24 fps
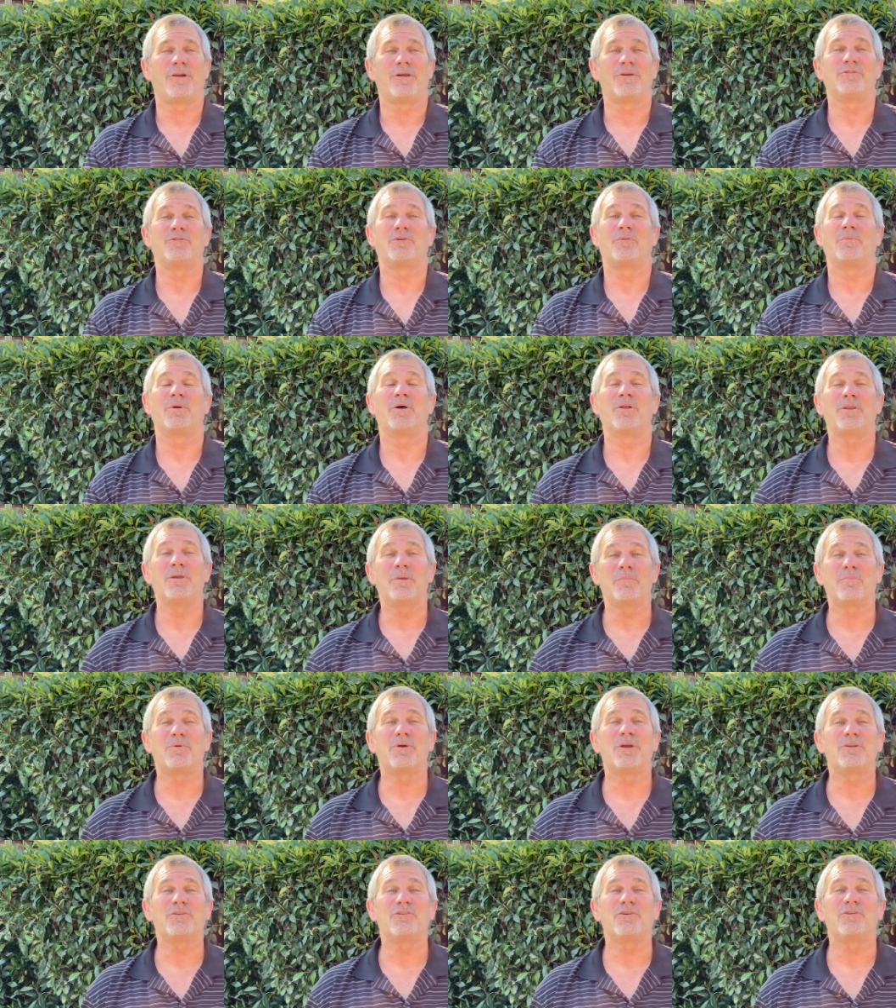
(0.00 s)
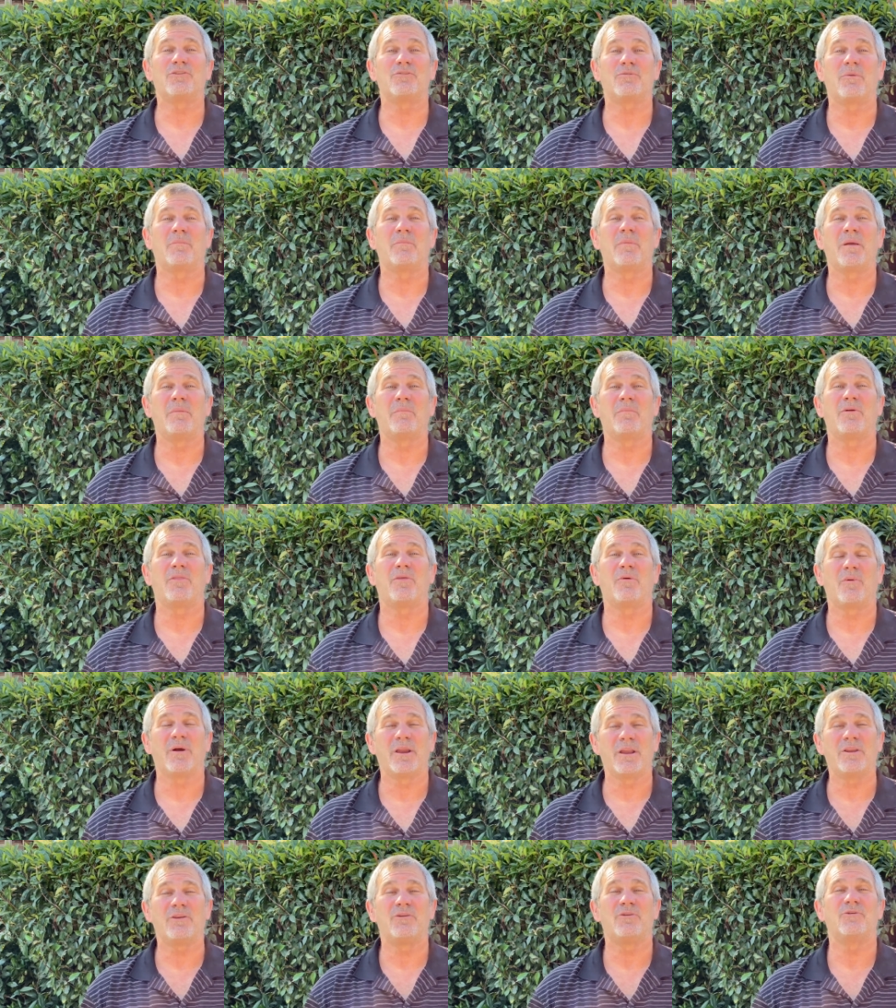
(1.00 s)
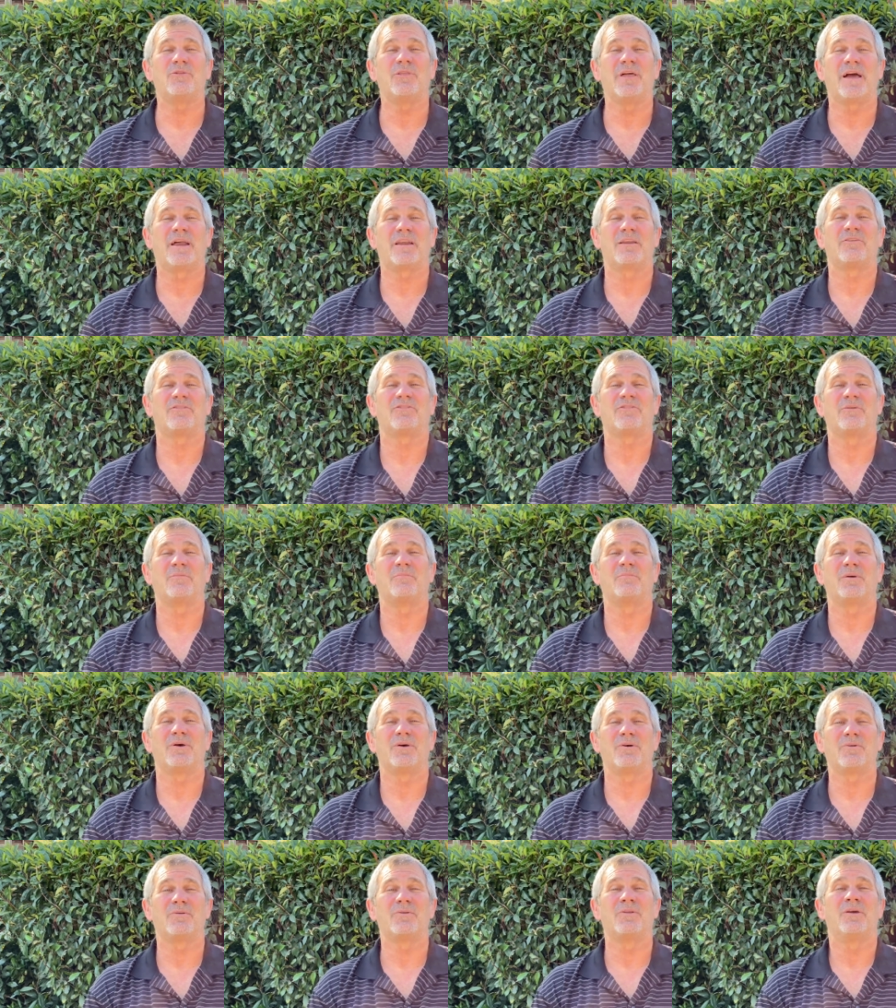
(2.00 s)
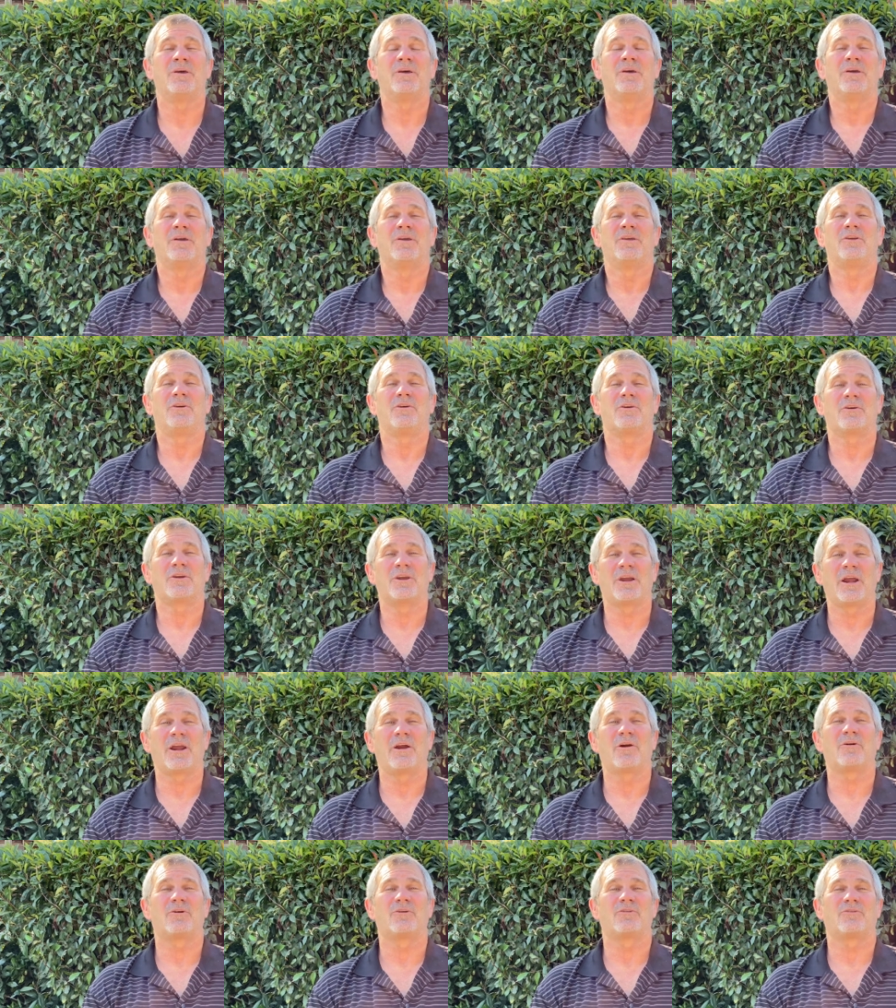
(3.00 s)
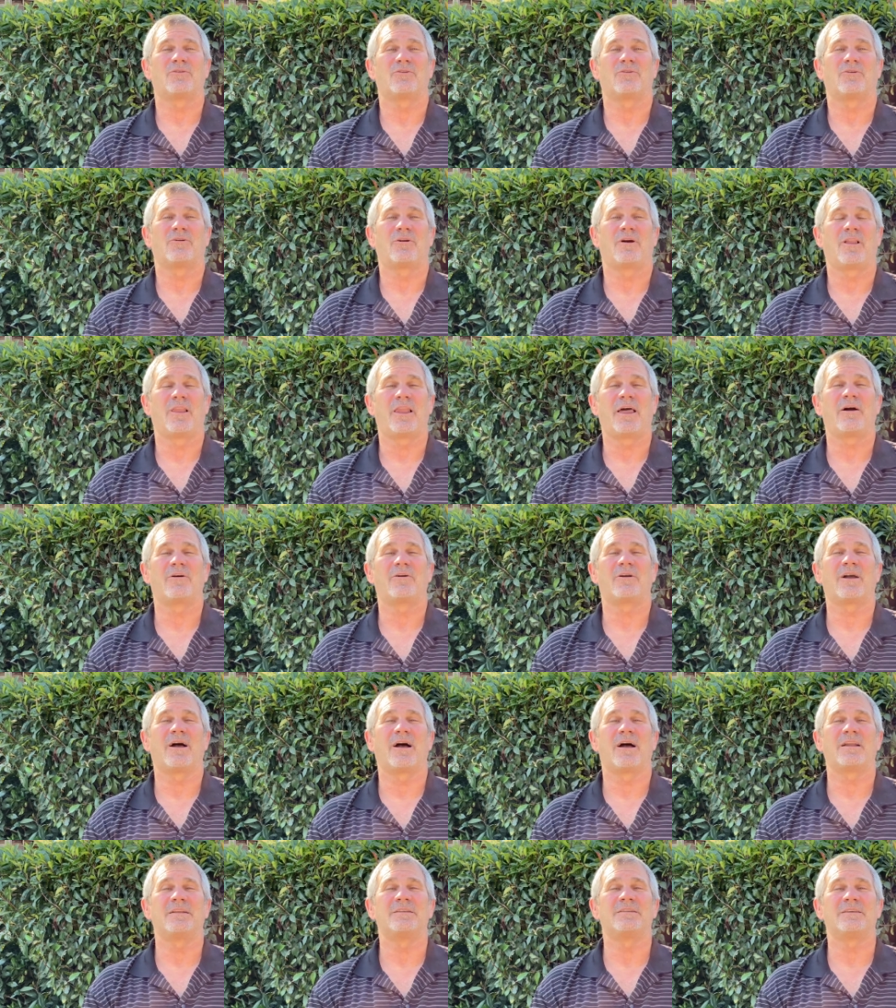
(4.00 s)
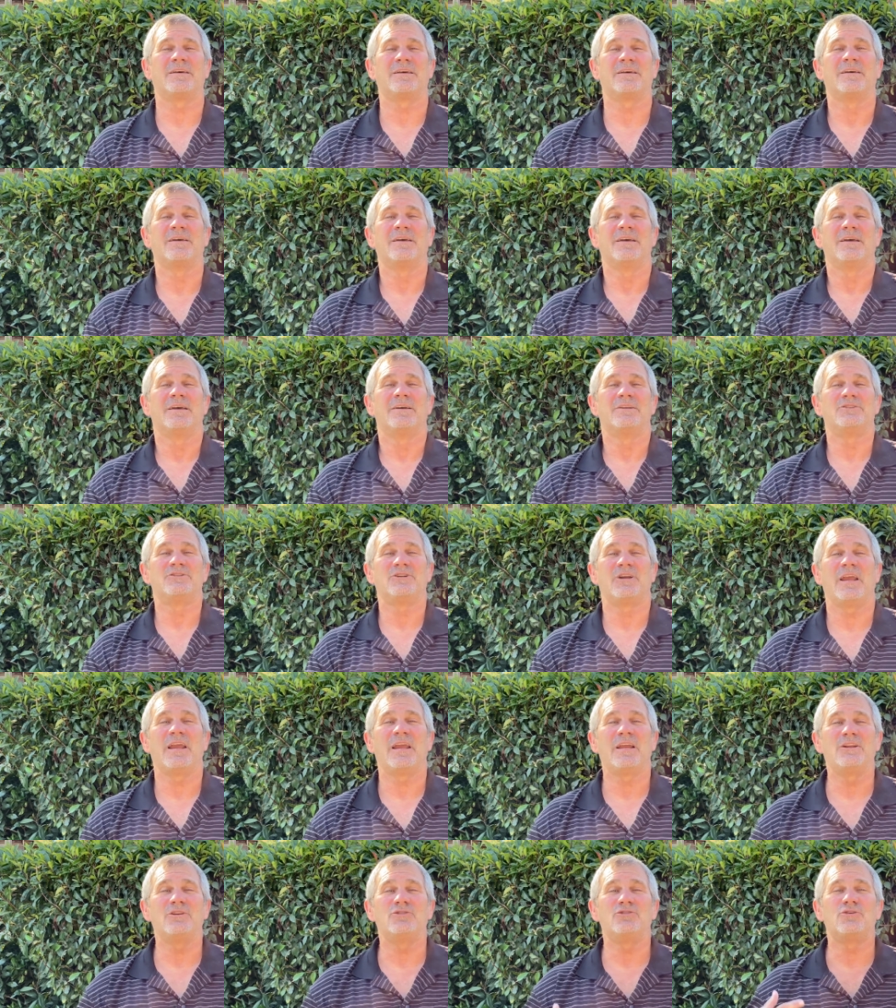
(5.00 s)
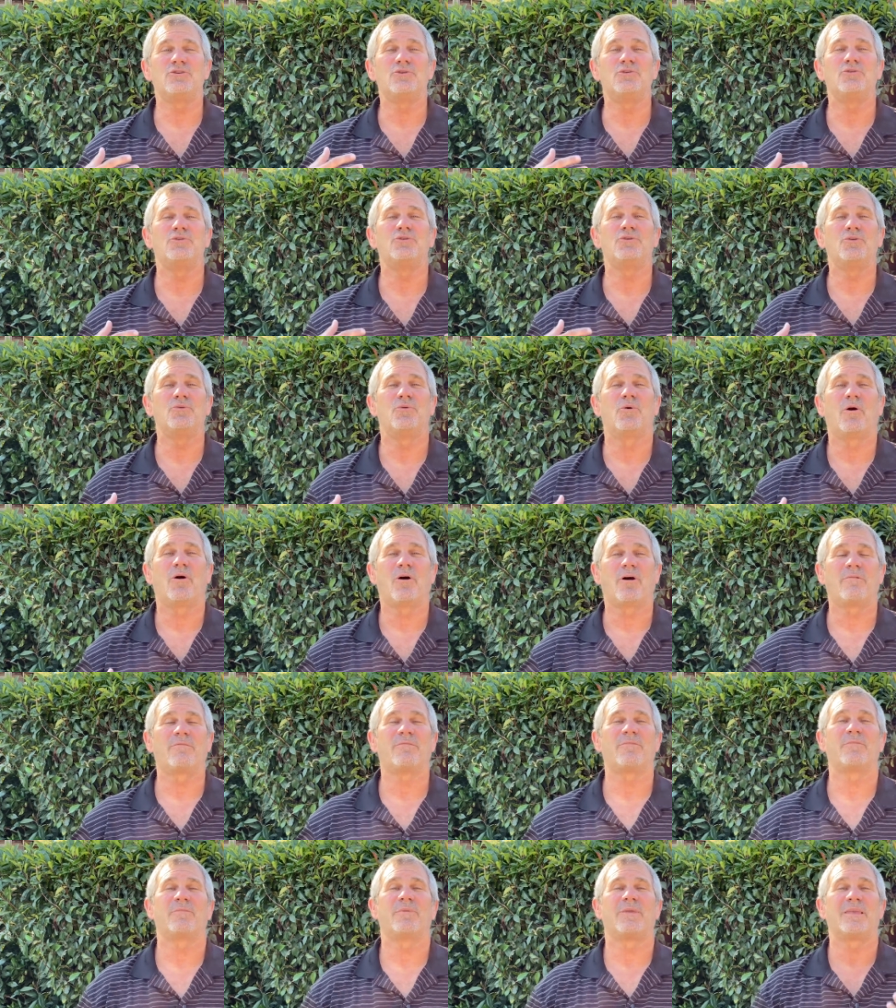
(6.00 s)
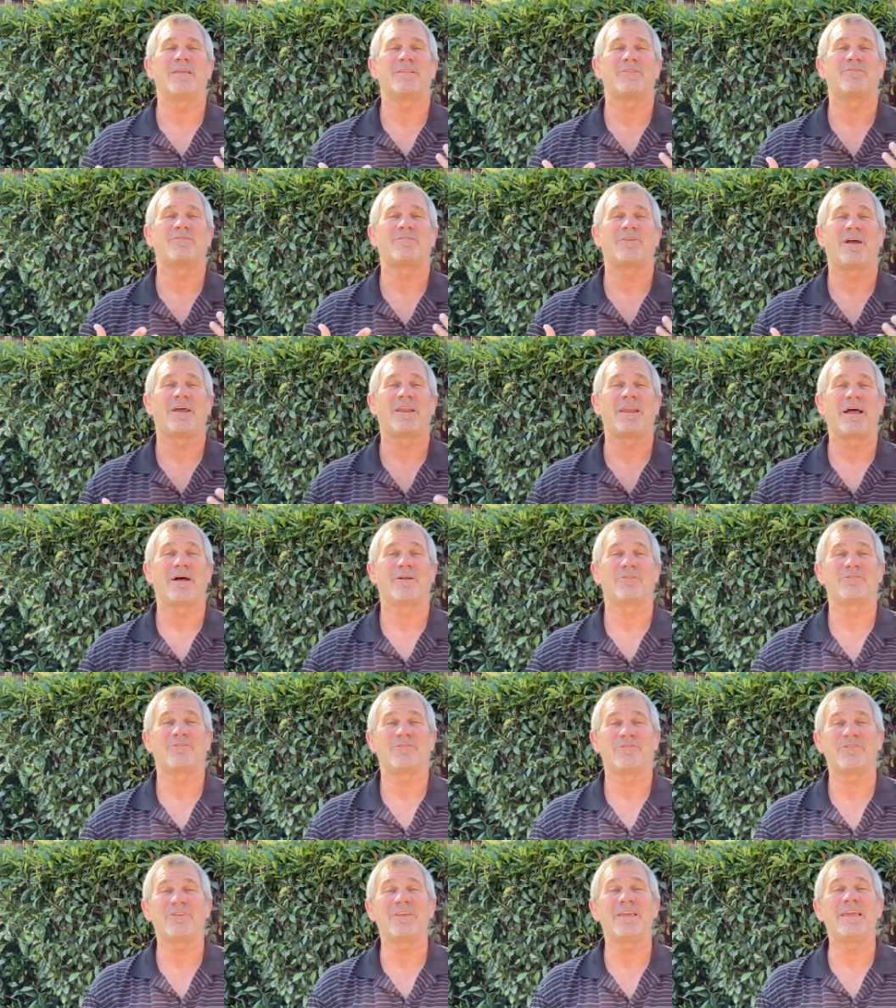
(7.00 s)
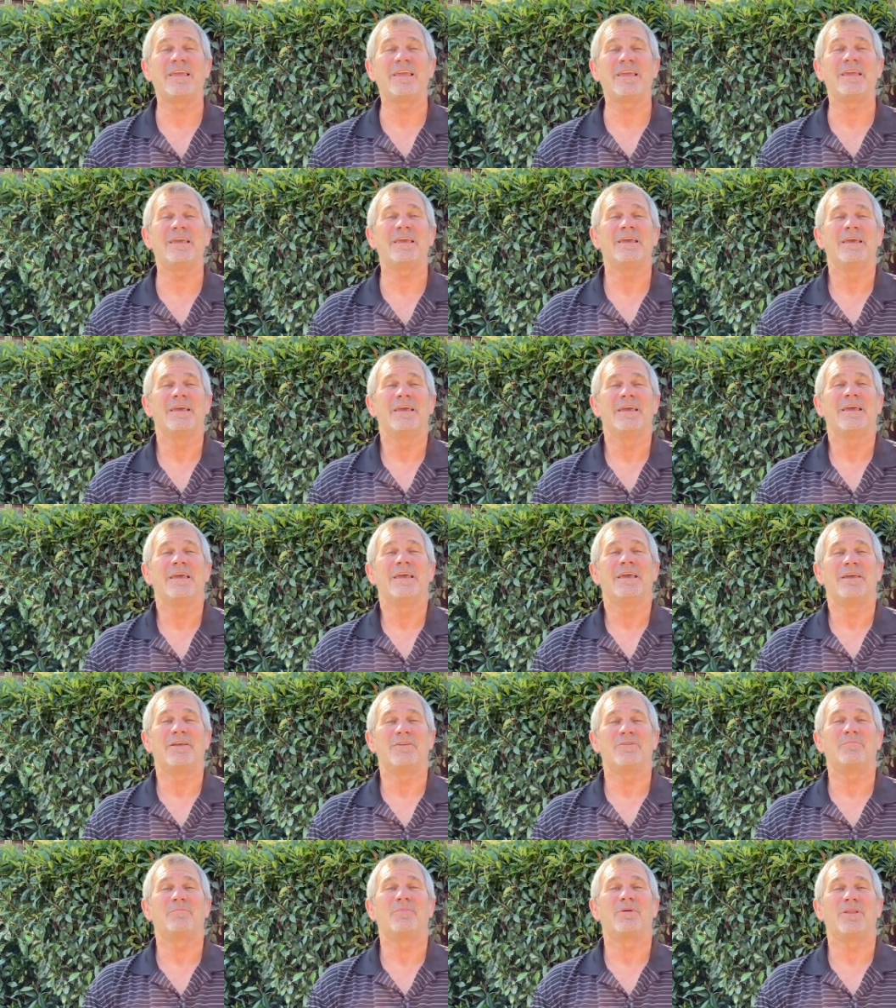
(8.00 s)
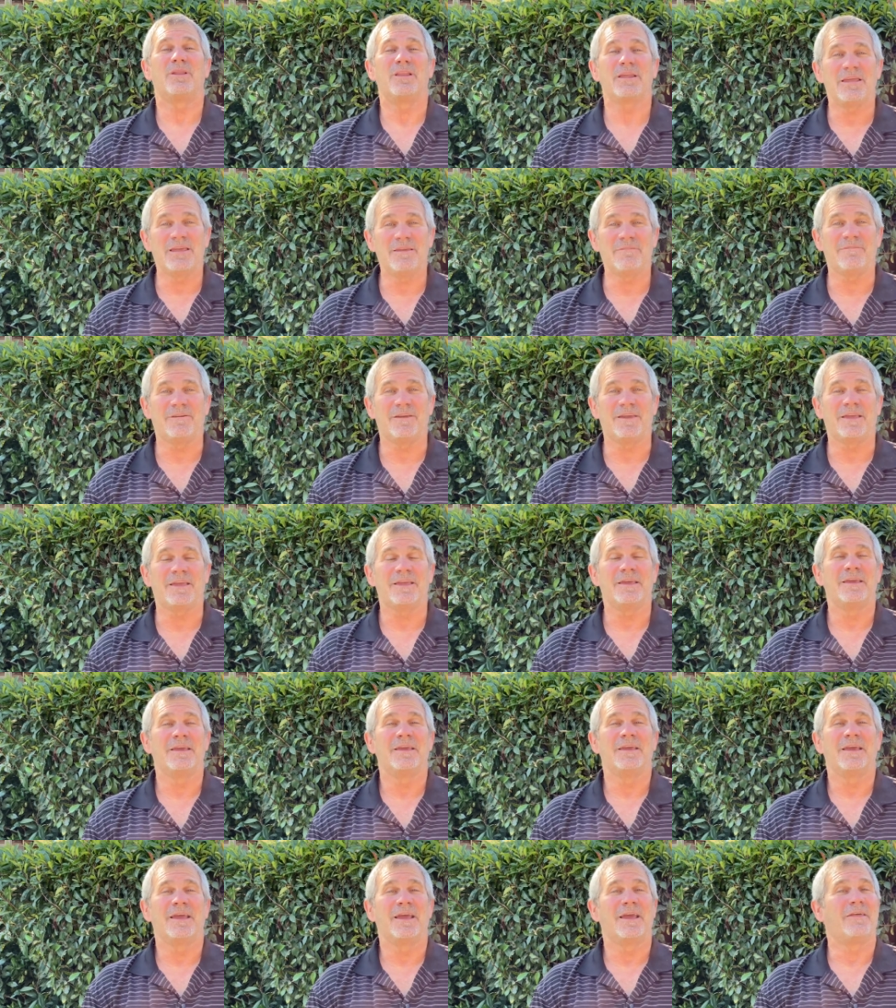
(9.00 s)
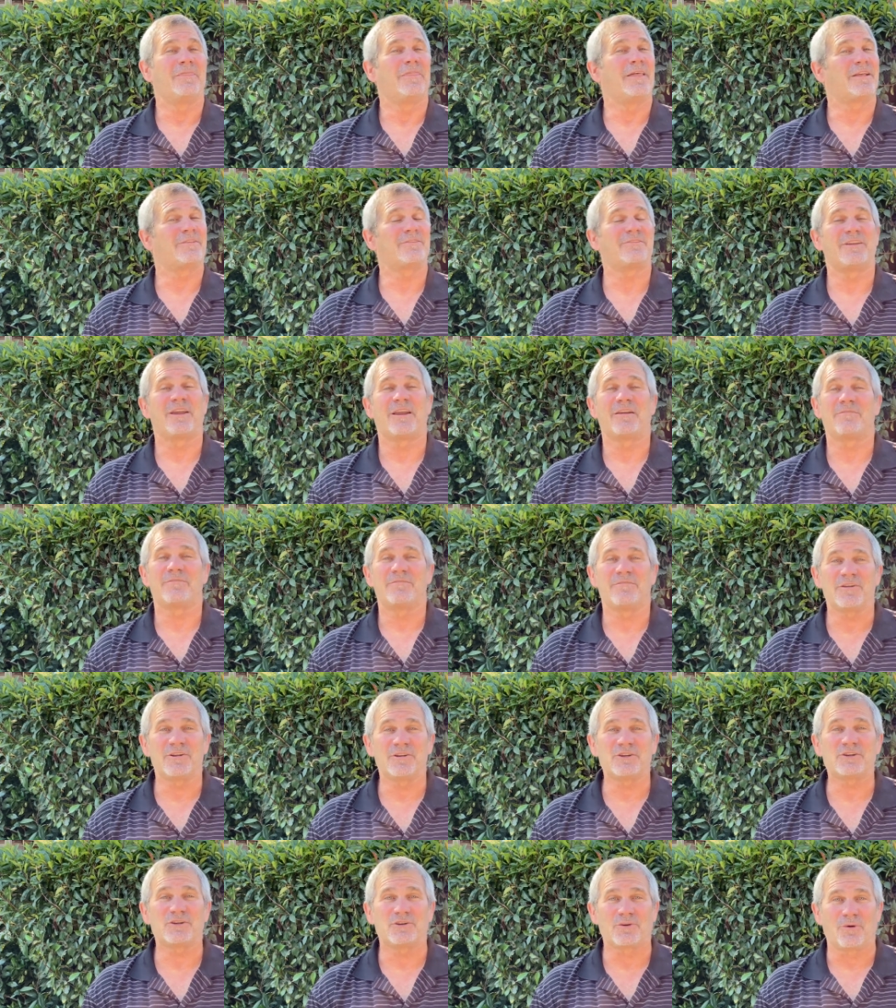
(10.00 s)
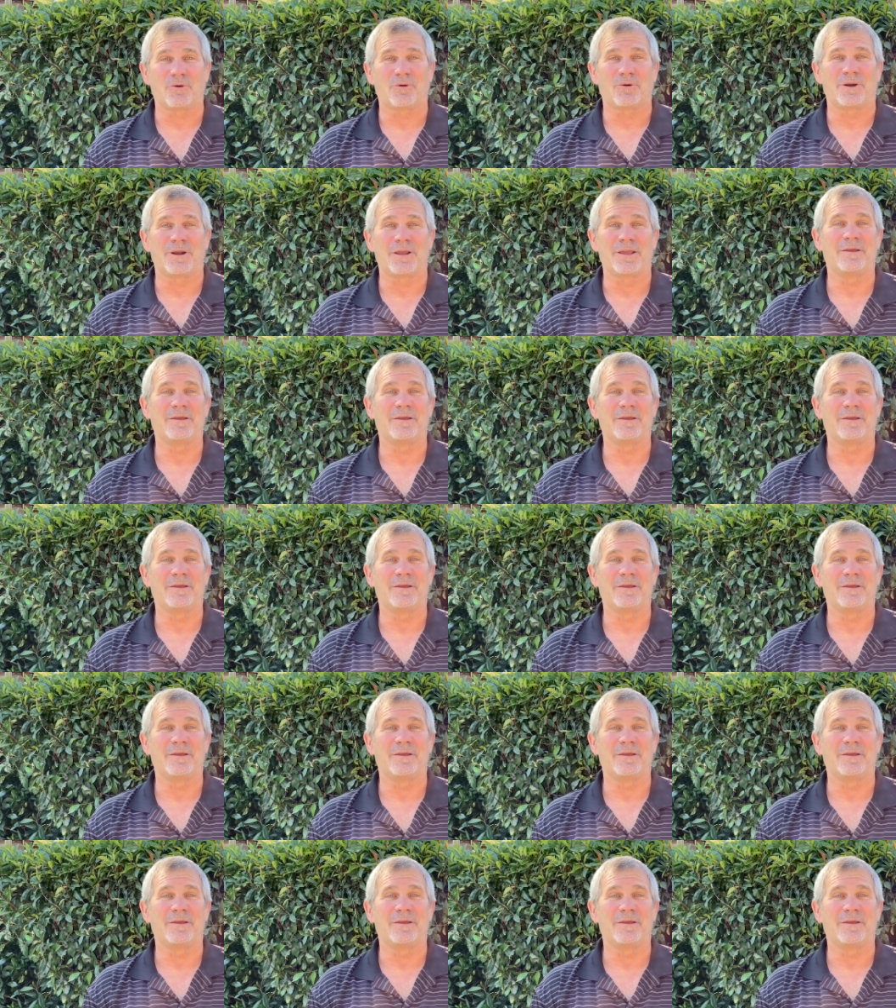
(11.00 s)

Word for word: As you're building bridges, remember the way to do that is to build your character. Allow God to change who you are from the inside out. Seeing is believing, and that's not a fish story.